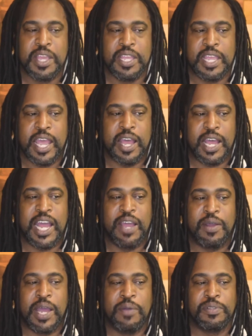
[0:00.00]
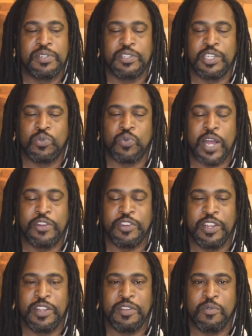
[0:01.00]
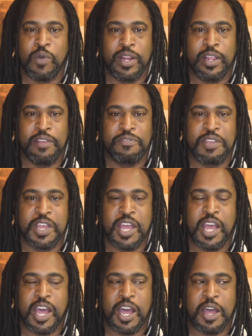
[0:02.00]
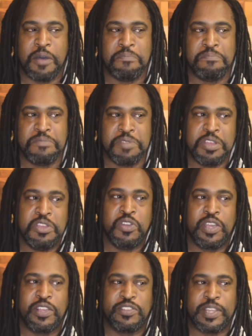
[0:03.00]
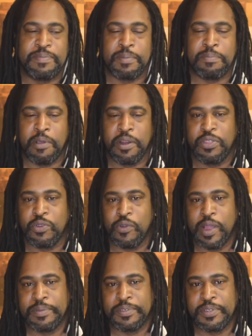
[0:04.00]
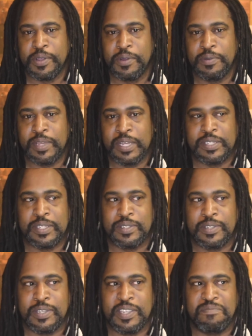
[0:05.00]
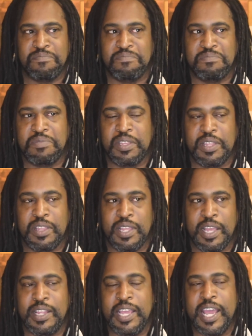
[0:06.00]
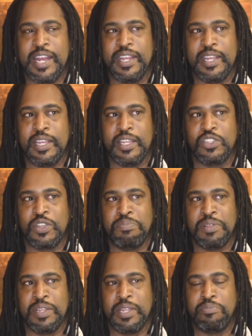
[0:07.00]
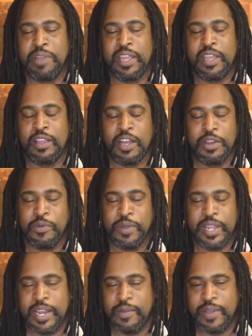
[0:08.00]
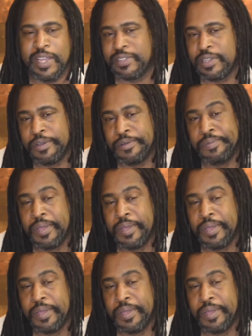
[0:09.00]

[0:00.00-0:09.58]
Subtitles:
yeah, I would suggest watching What If. You can skip the Party Thor episode because the ending is completely breaking continuity anyway. So